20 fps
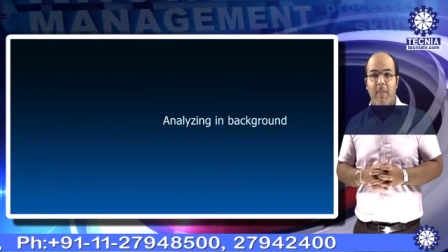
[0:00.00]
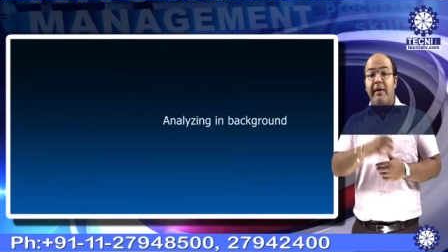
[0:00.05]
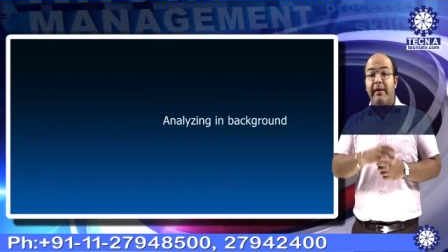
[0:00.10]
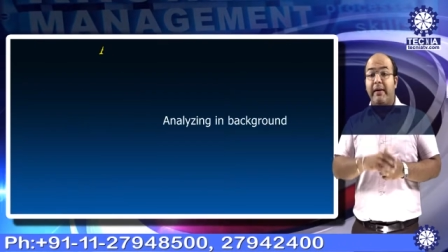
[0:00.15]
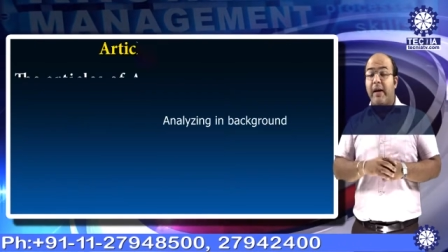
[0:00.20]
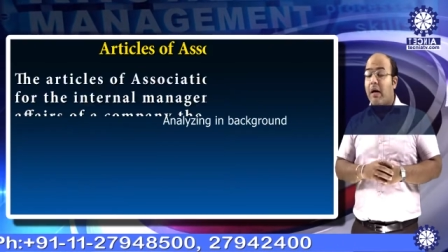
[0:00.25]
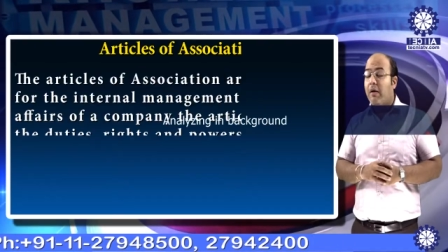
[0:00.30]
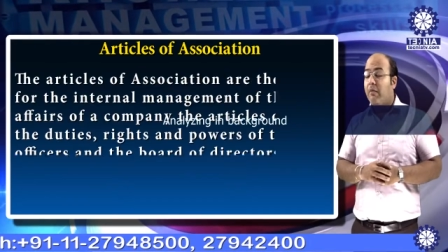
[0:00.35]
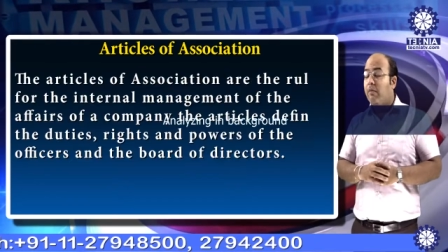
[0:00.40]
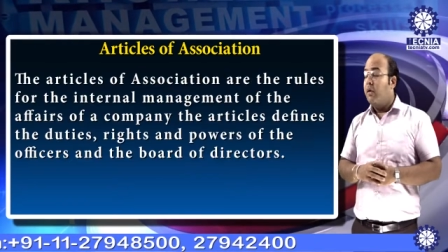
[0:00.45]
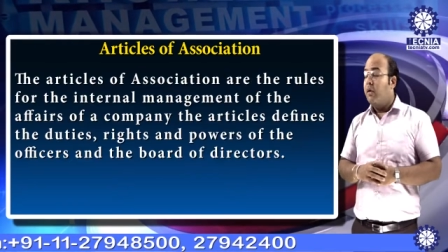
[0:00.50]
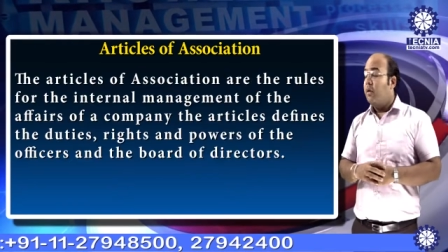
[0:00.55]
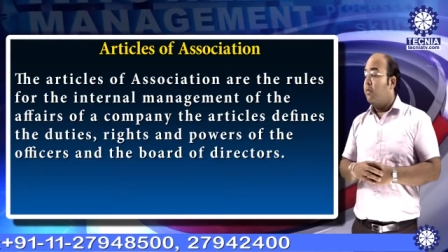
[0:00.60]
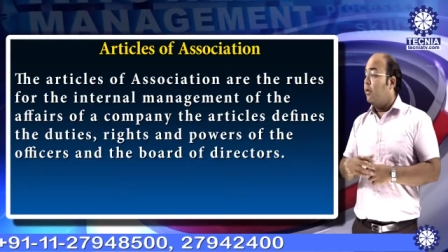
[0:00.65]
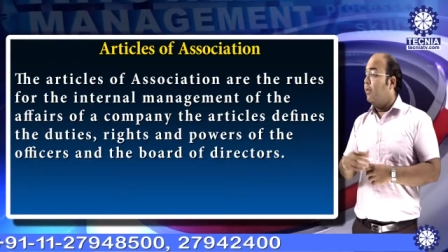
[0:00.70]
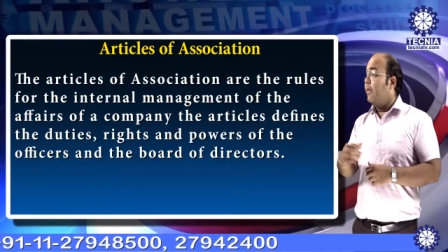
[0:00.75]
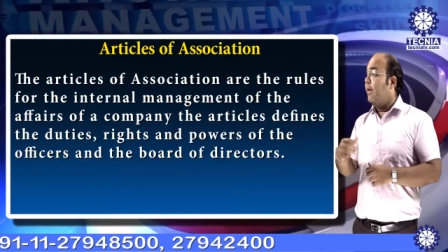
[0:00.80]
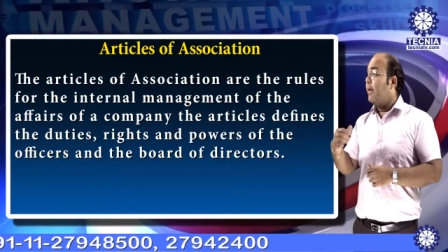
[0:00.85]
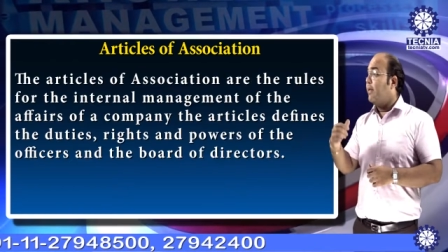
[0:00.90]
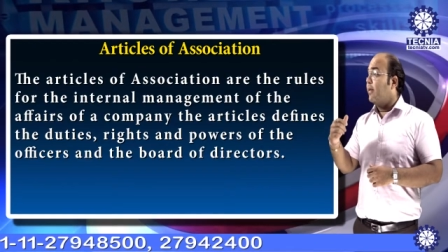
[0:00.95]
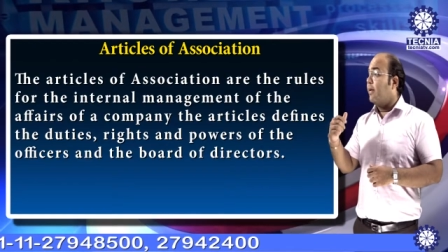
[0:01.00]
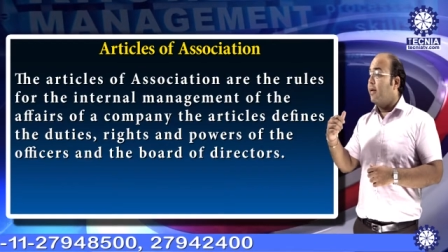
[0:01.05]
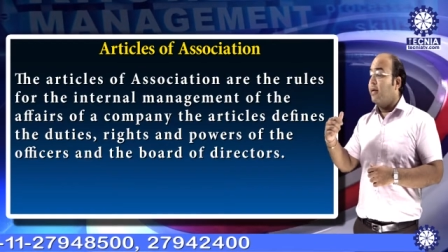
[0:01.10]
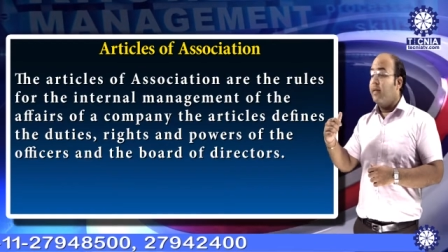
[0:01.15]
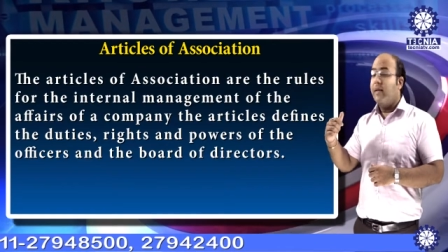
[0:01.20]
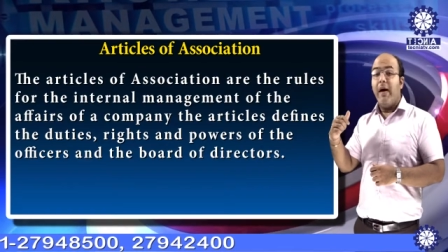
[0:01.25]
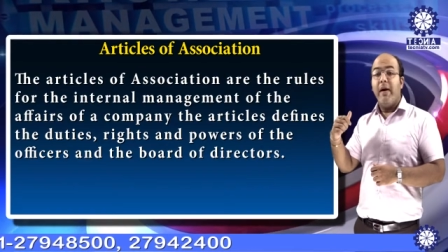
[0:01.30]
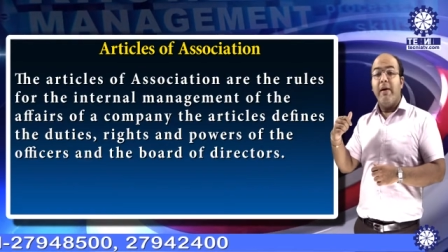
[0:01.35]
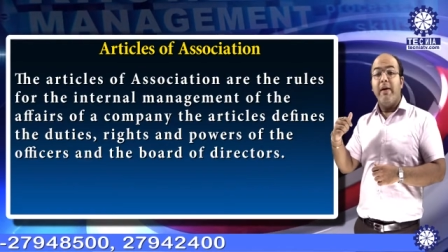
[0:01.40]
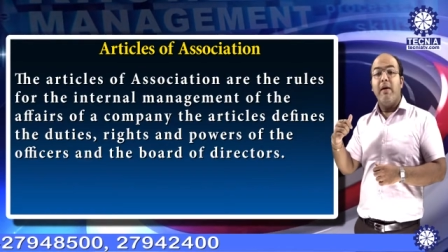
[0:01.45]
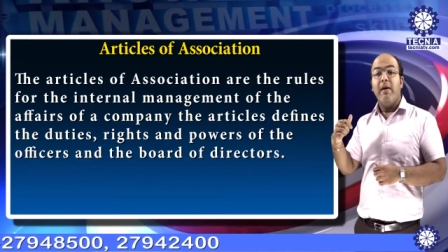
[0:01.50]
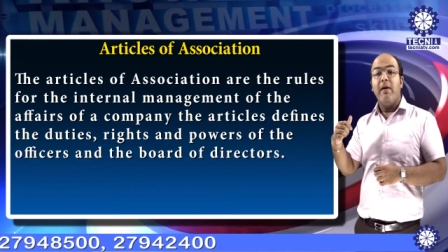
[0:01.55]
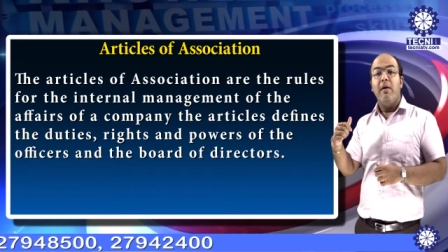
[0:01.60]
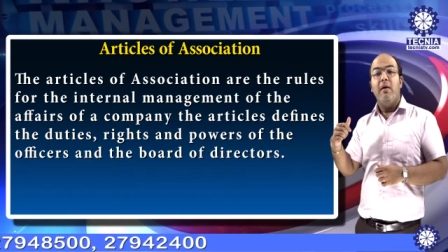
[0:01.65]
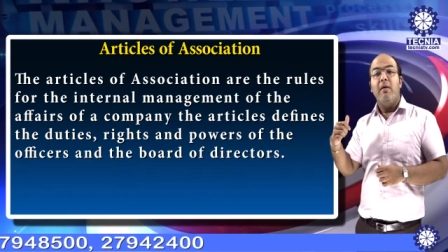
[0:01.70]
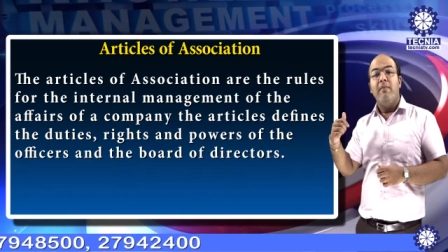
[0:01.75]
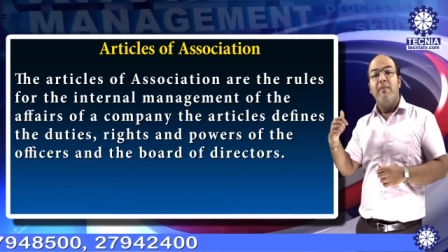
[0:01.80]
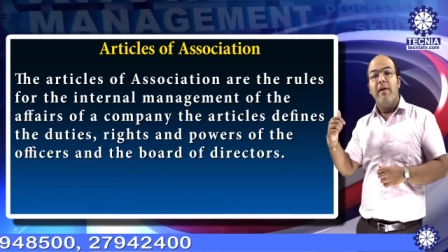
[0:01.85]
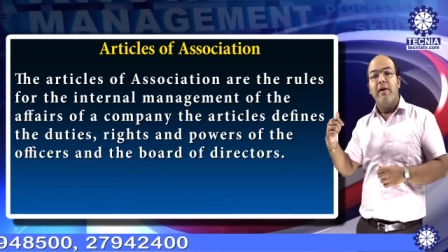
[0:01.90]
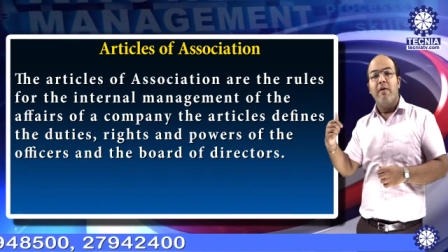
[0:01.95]
Now we will discuss Article
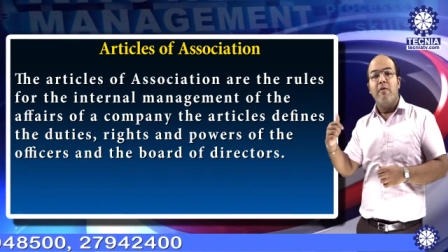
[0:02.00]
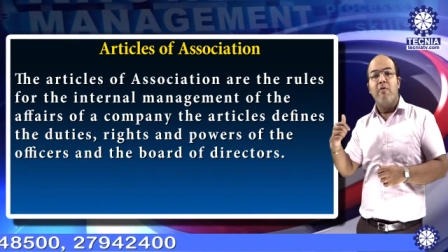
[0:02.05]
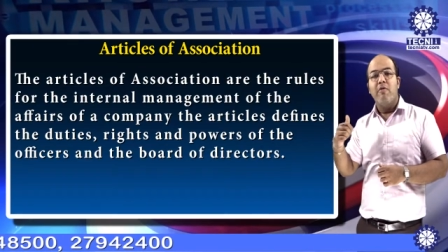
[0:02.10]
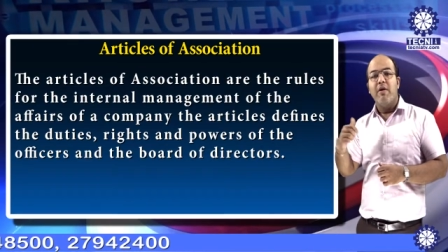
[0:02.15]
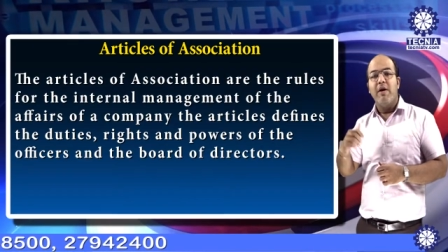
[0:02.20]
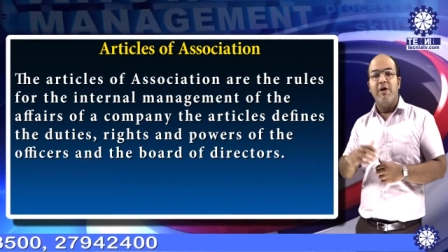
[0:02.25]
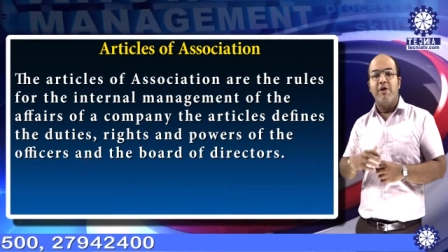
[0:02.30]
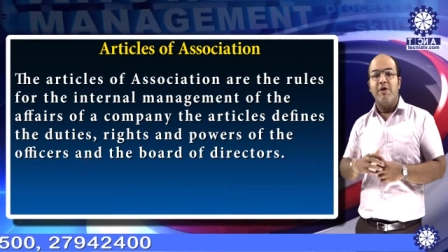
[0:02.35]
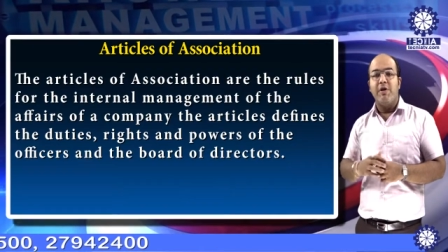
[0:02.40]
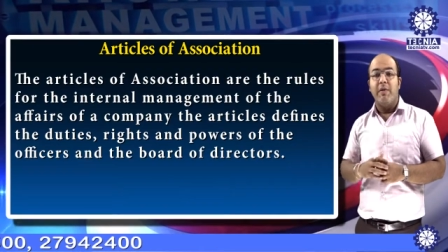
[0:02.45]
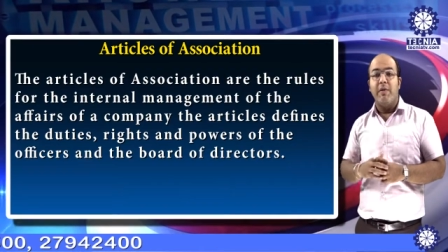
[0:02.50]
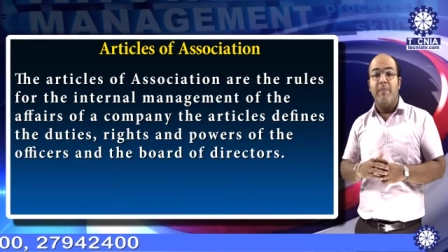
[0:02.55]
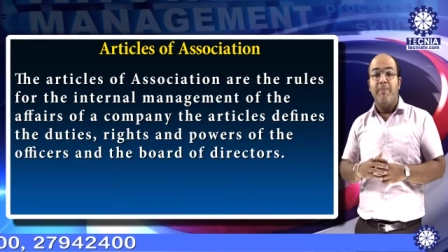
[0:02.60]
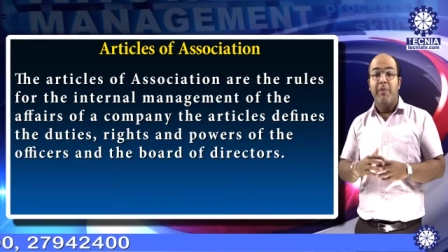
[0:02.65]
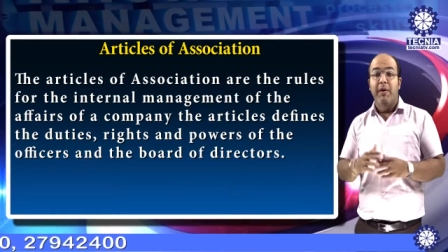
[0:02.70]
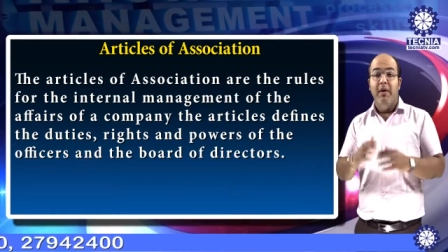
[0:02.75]
of Association.